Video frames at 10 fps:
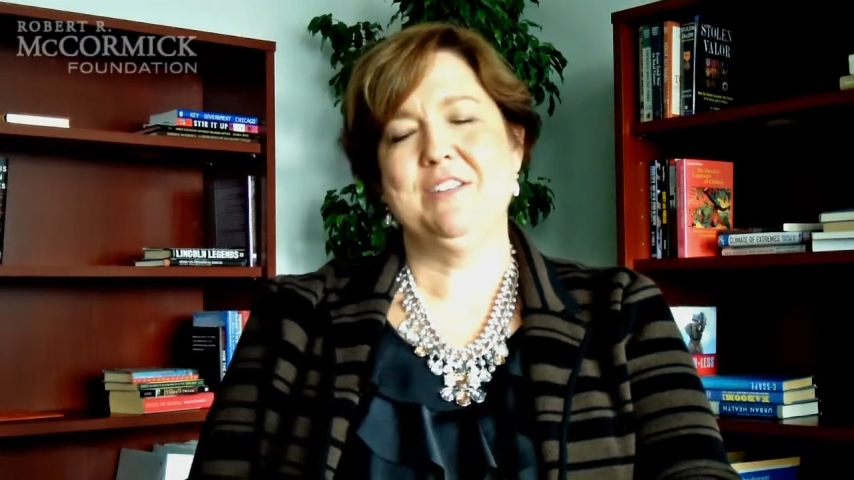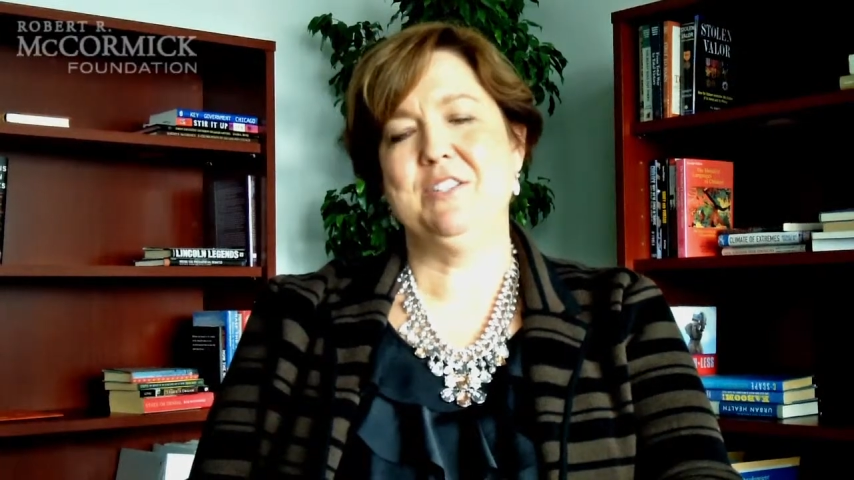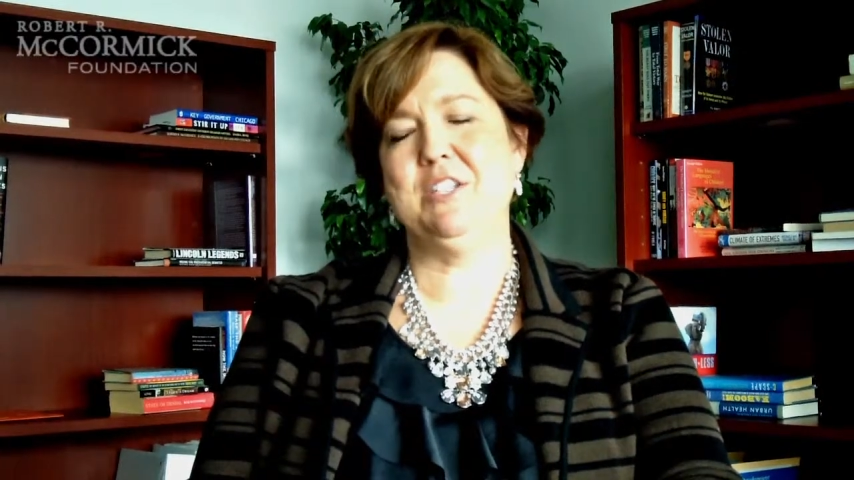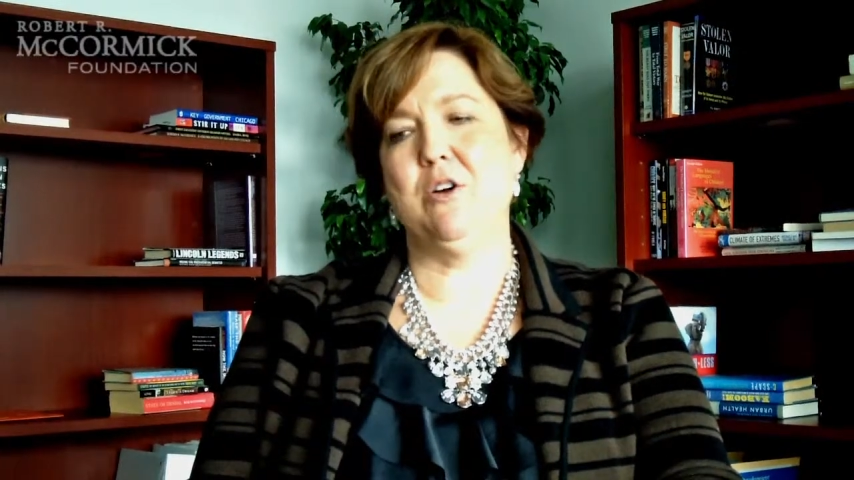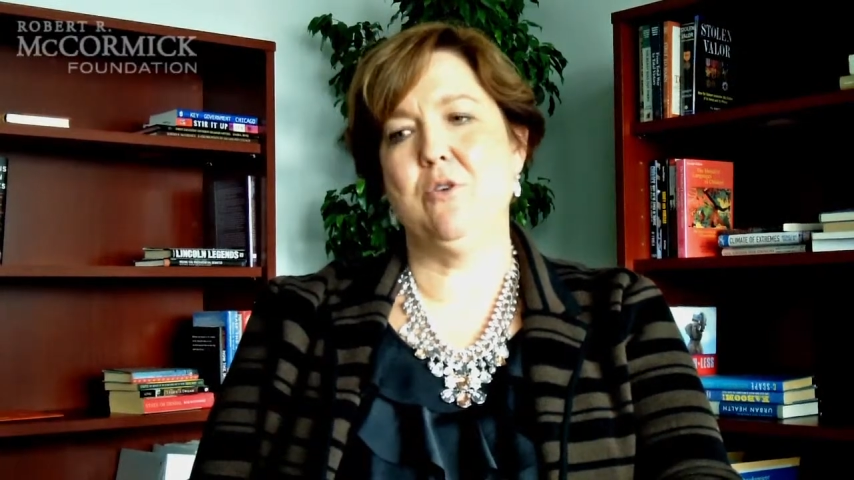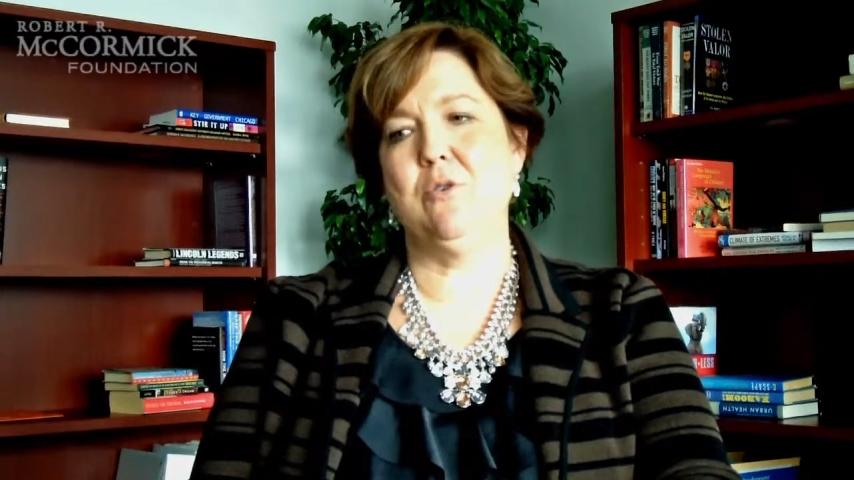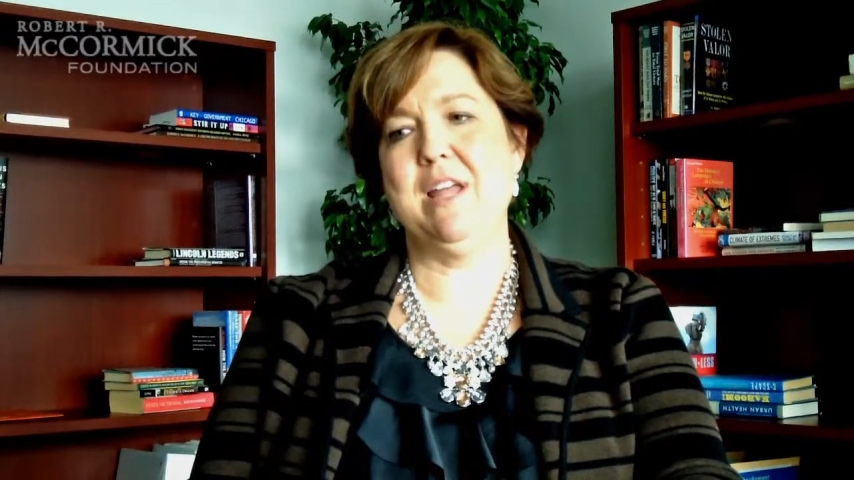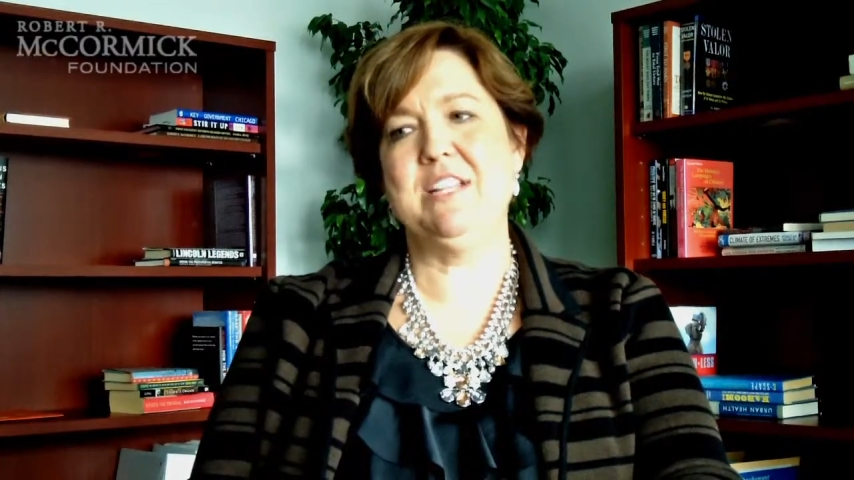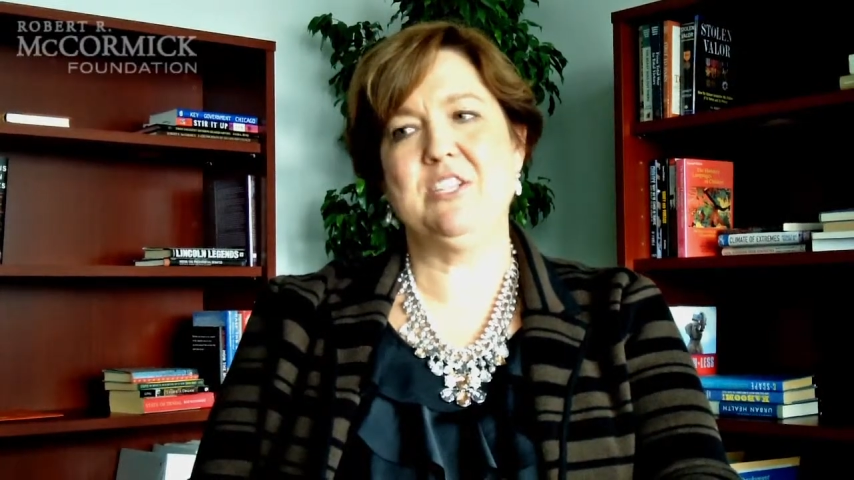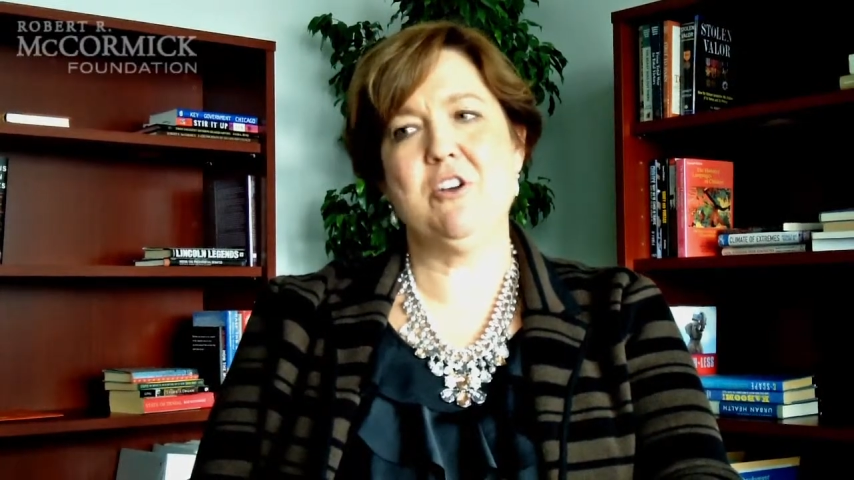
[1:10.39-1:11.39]
So
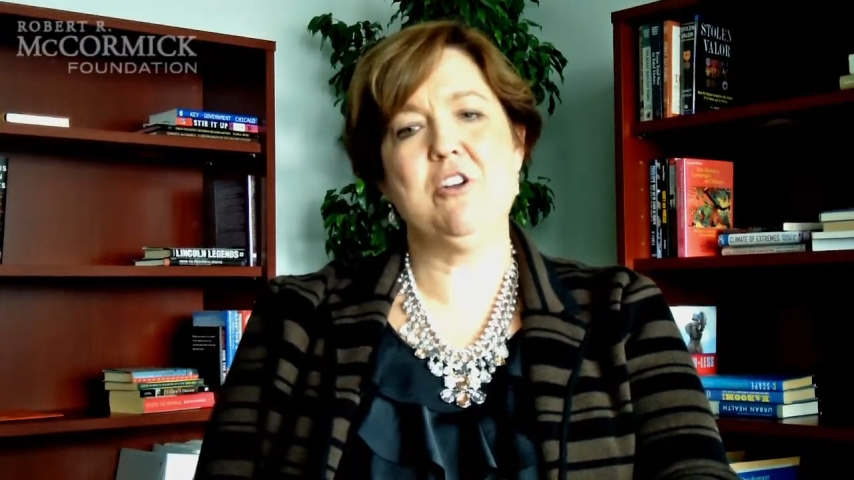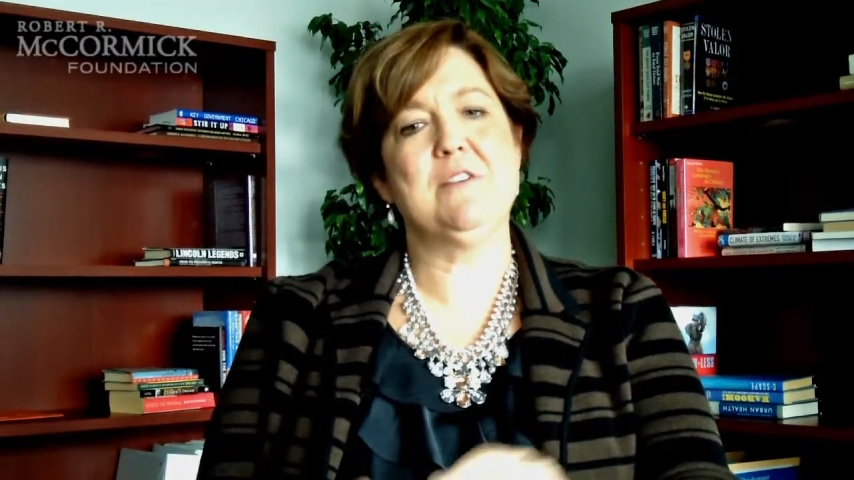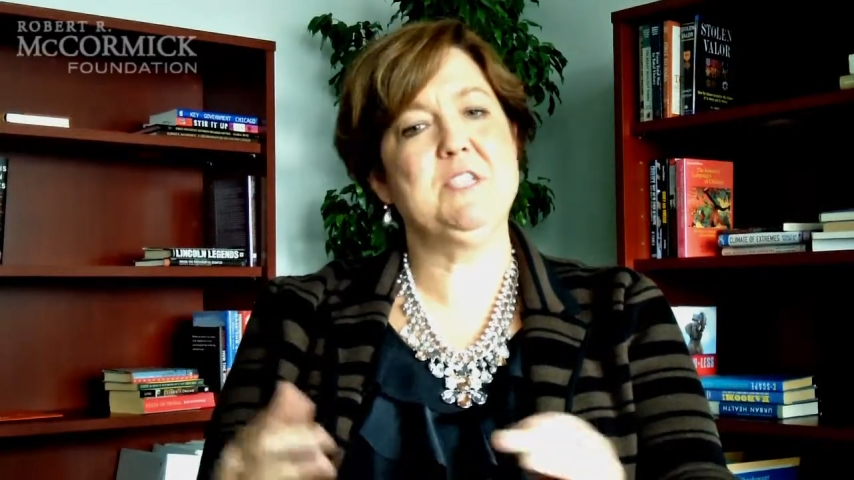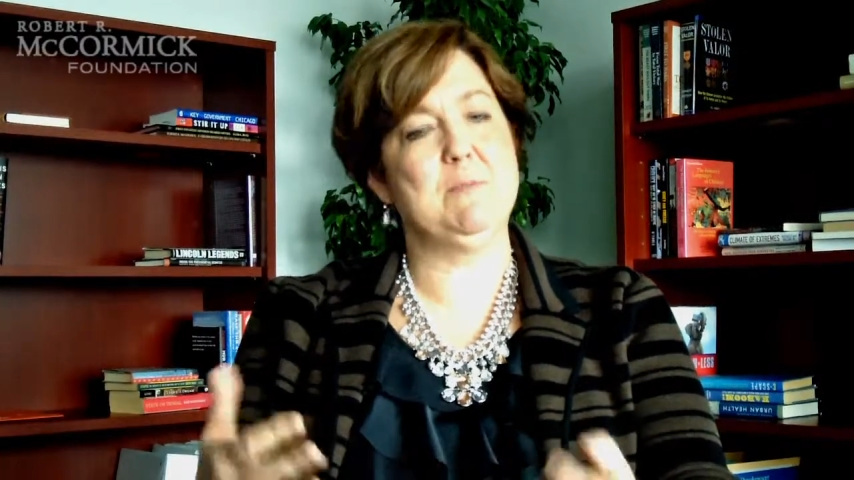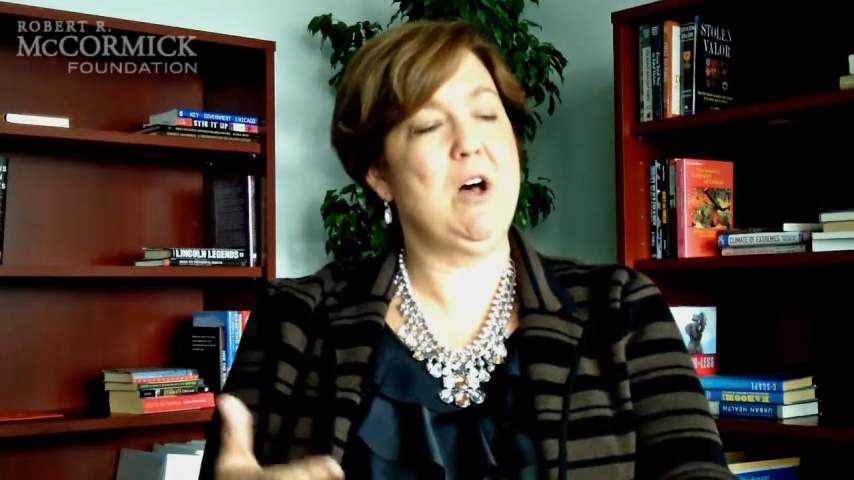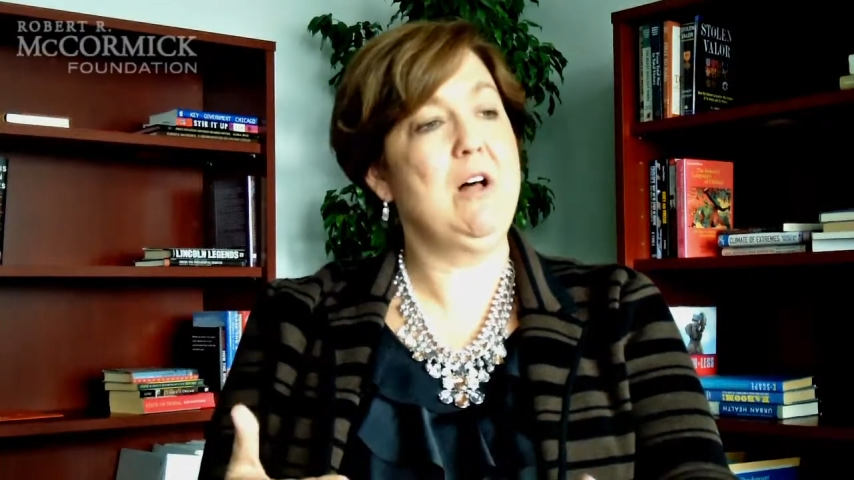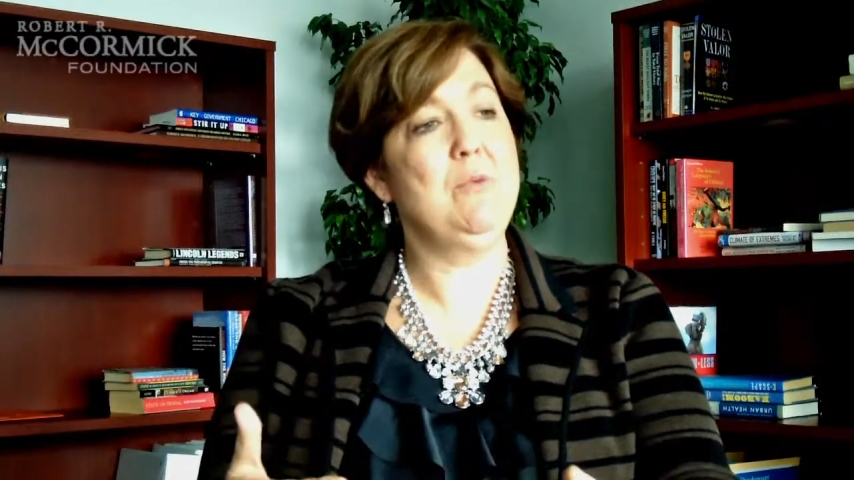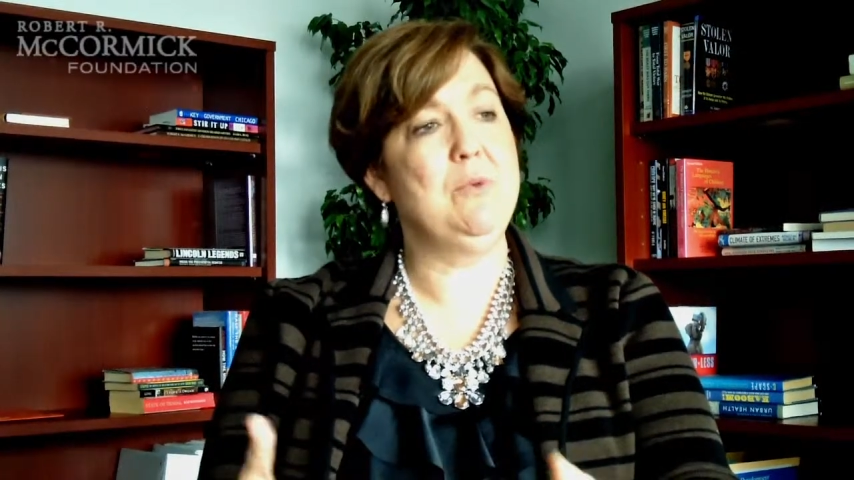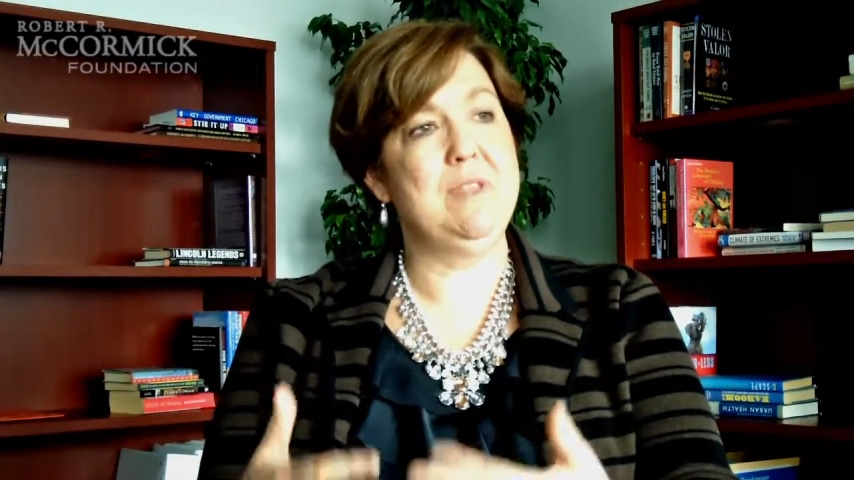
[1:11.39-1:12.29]
it started off small